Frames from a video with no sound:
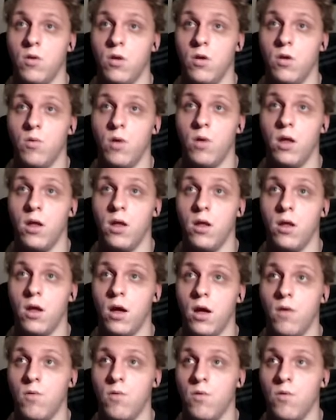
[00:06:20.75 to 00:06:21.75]
A way
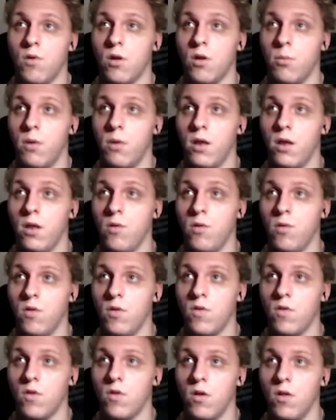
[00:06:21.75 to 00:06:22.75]
I would recommend you
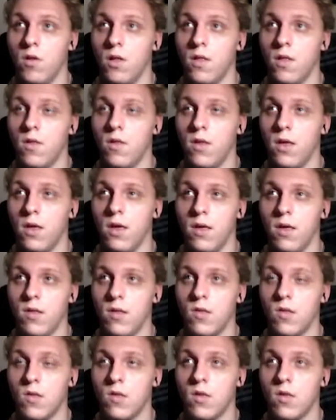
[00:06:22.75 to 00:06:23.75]
install it
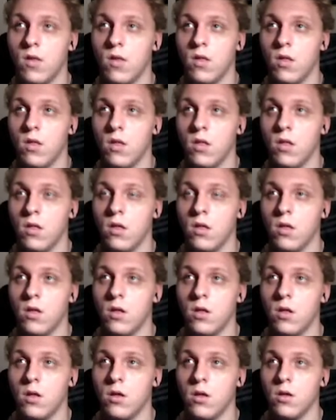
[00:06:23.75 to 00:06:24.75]
is
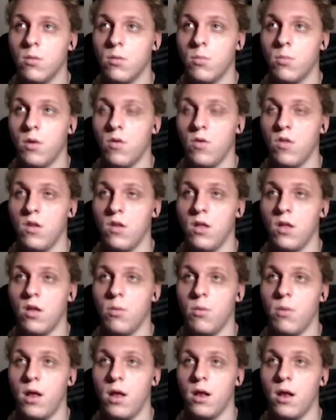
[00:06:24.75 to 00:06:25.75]
by using the
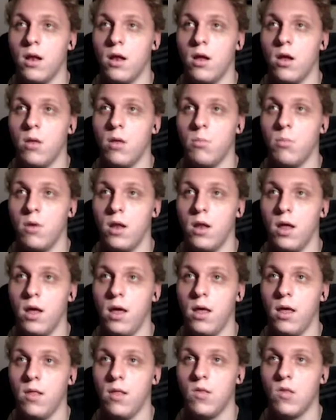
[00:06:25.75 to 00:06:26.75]
command line, but
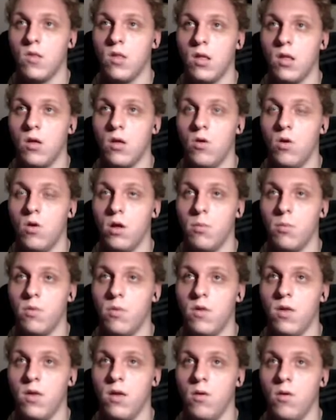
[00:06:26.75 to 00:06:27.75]
hey, it's all up
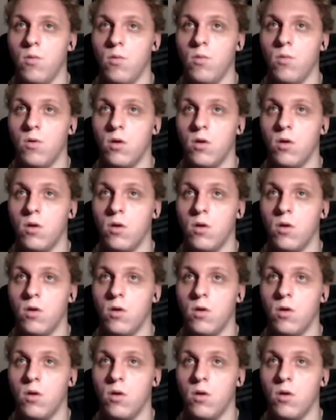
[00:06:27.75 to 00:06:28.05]
to you.